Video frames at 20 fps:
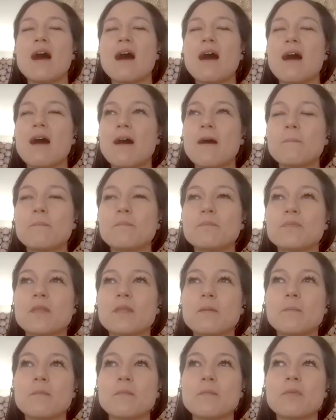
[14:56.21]
Um,
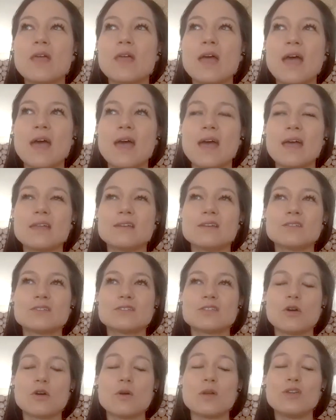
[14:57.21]
and
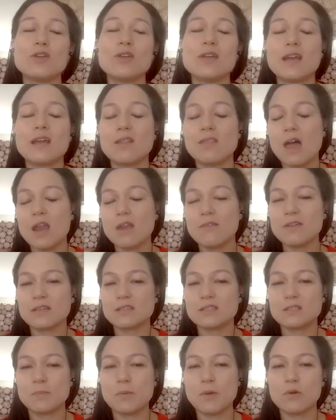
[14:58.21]
so you get a lot of
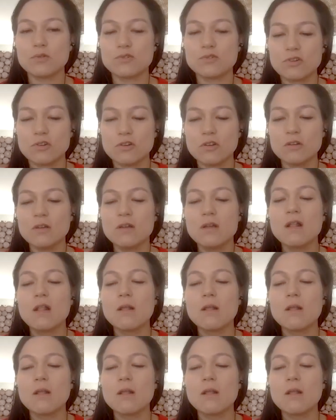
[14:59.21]
exposure.